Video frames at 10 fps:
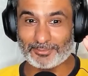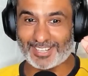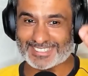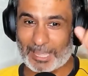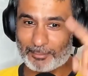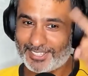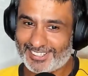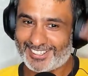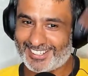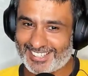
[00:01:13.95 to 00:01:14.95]
that is happening
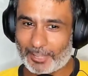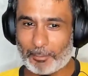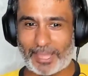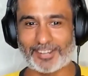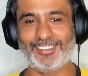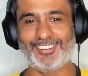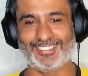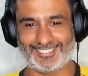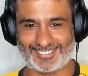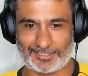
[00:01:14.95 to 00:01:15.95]
in India parallelly.